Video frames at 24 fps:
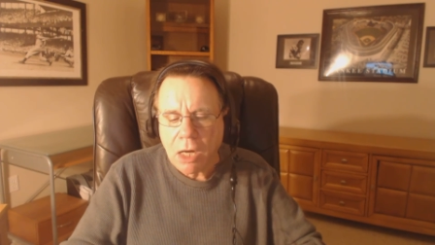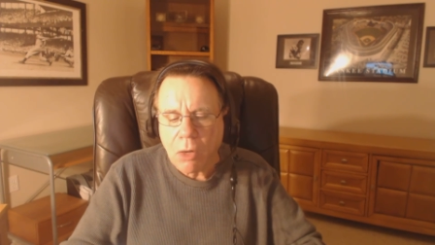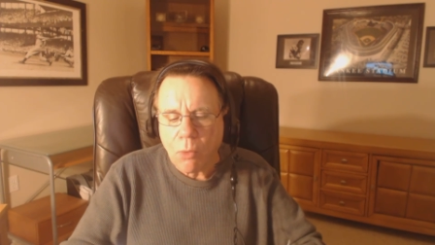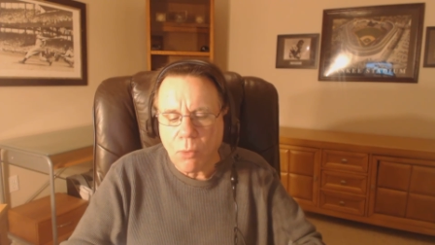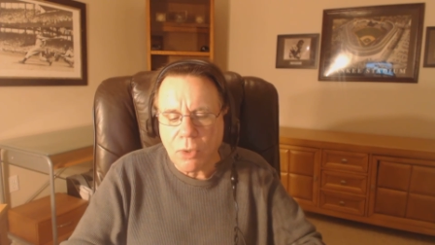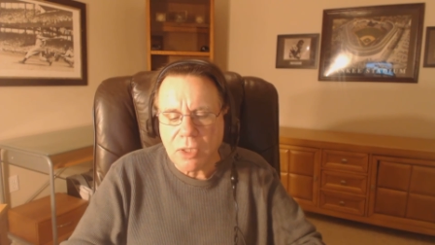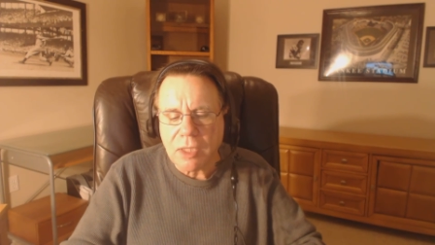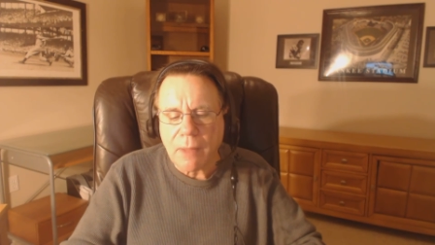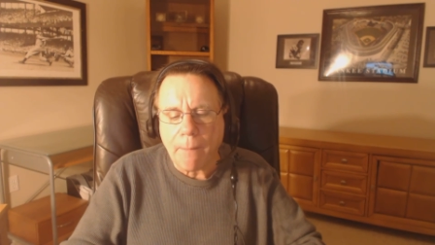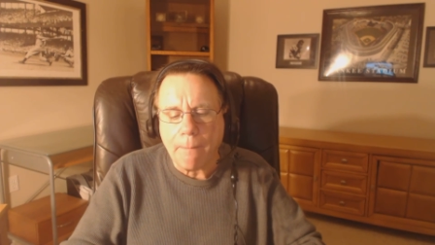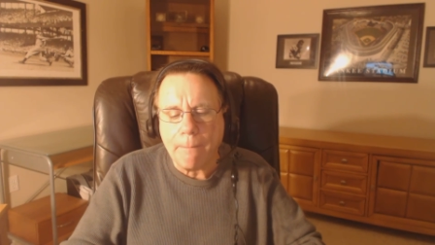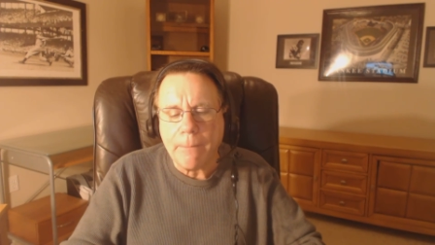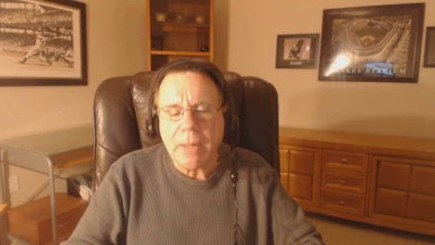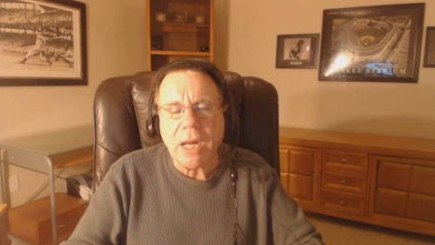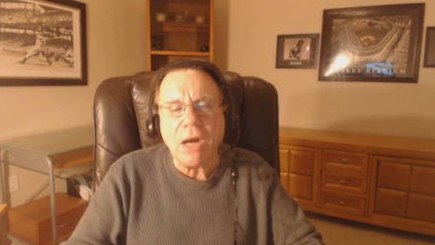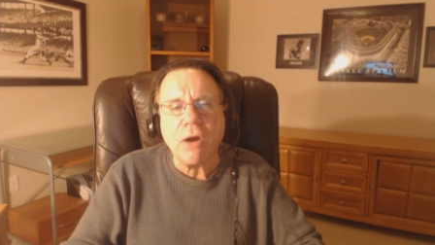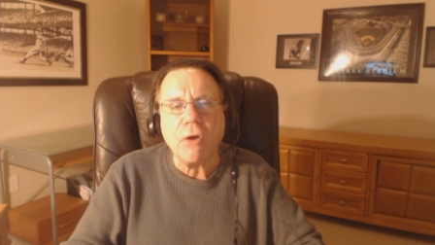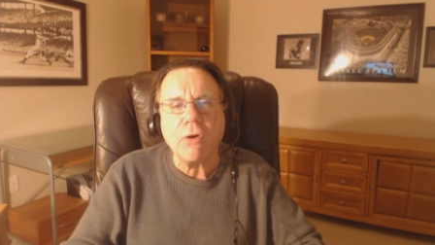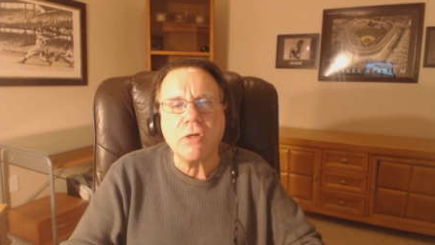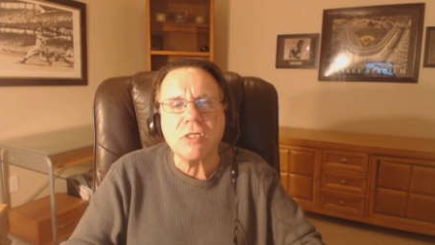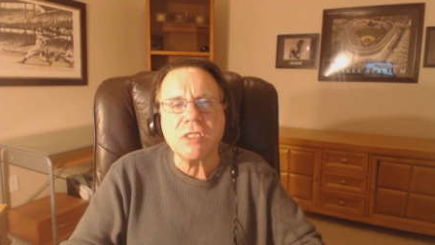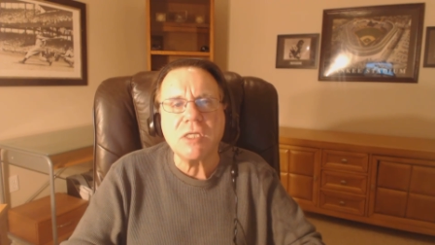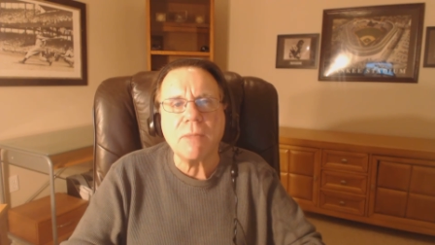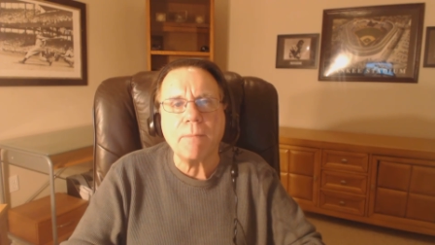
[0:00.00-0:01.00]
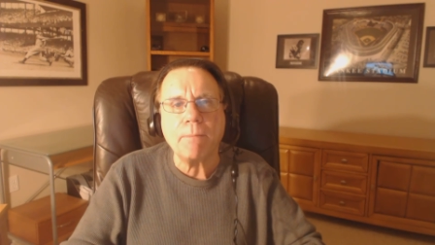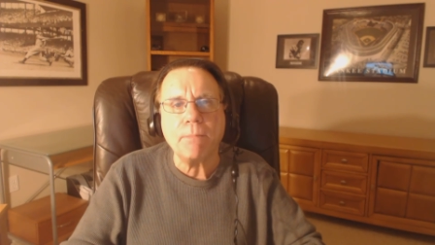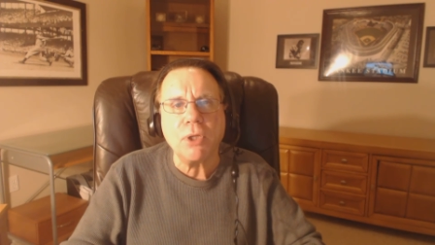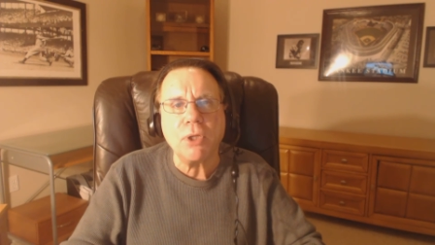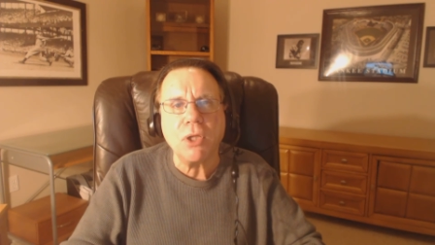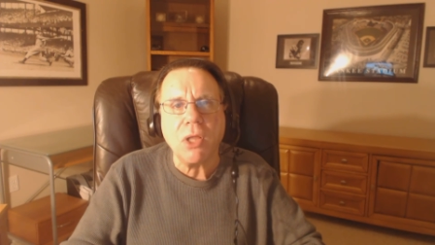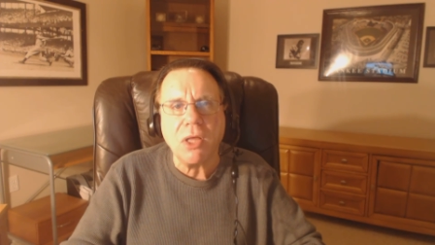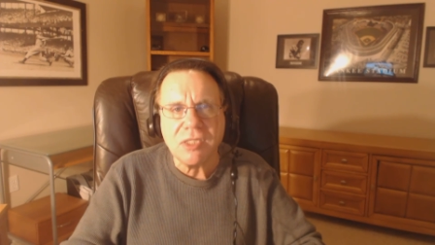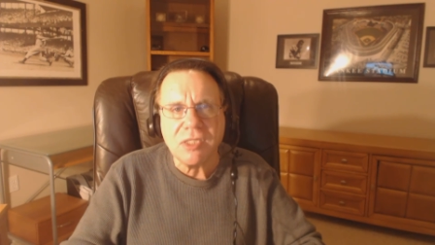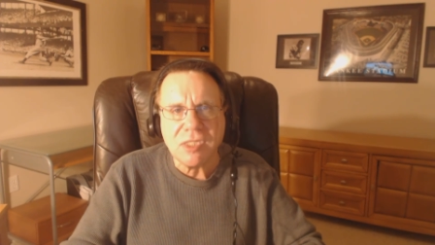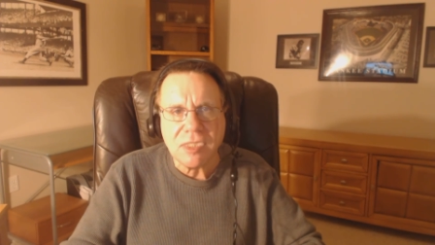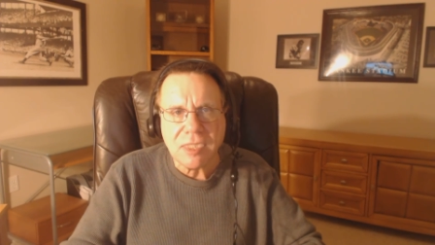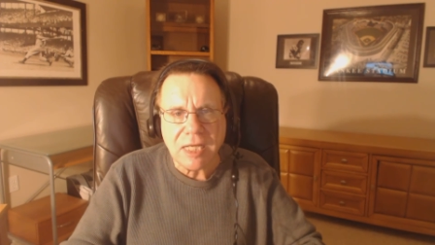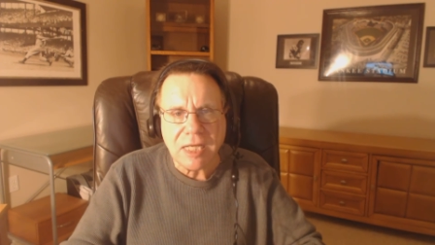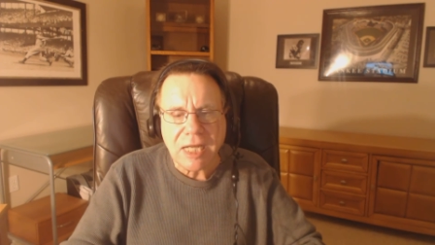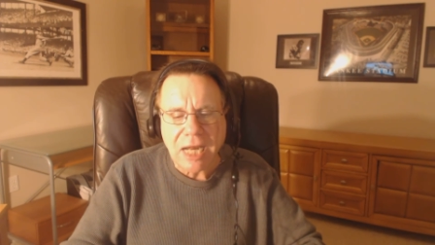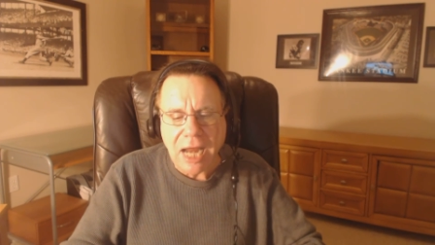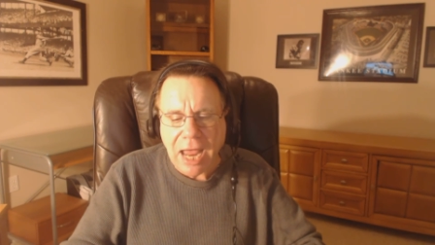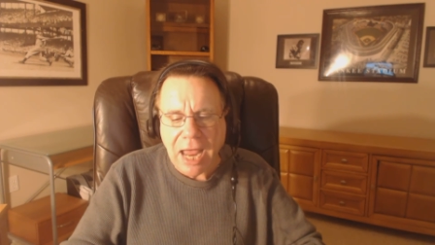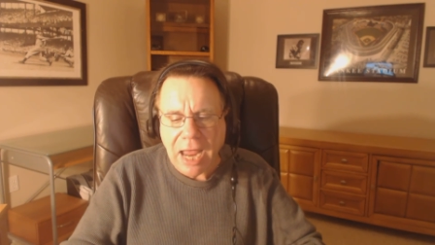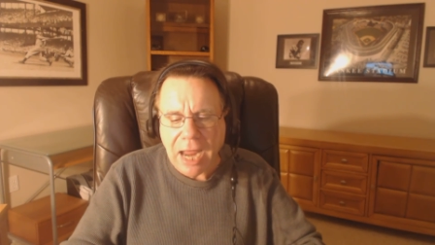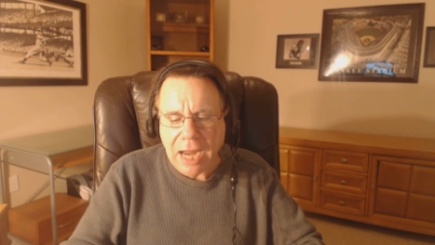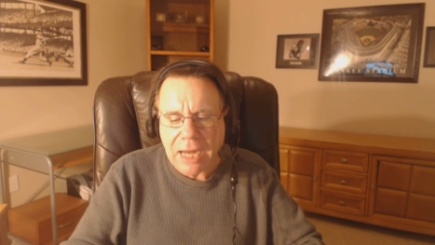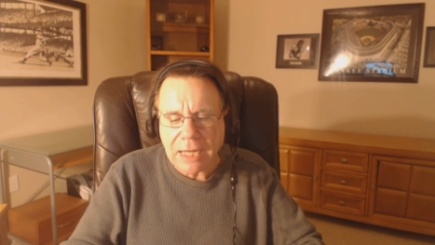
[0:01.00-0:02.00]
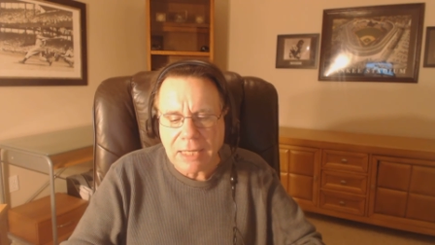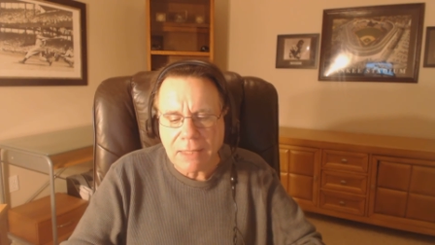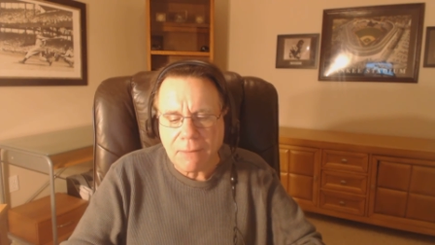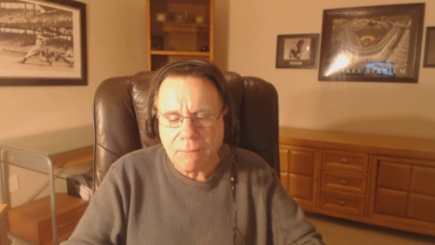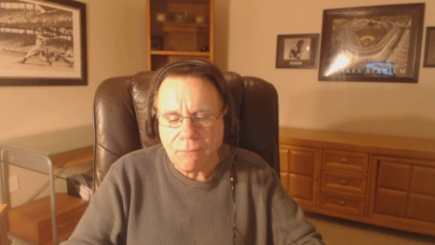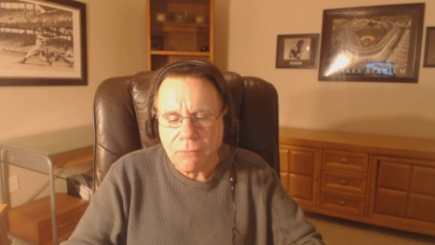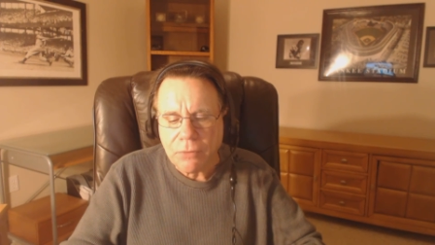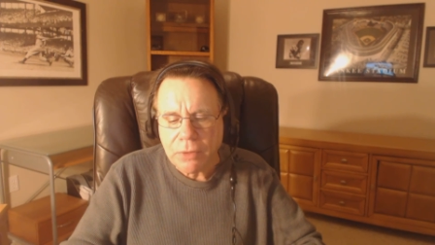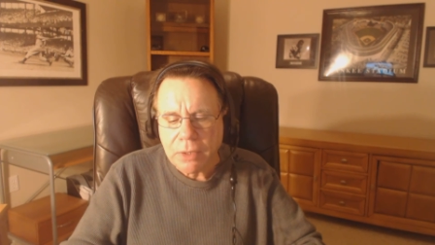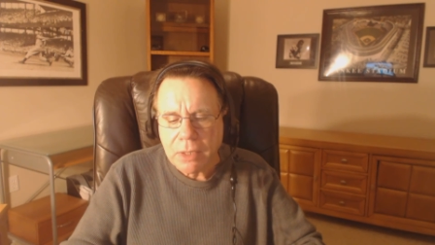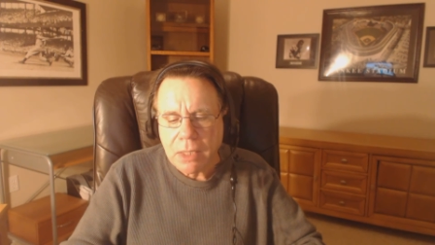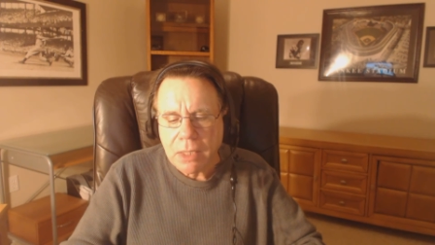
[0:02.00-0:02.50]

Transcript: with the Bears plus the nine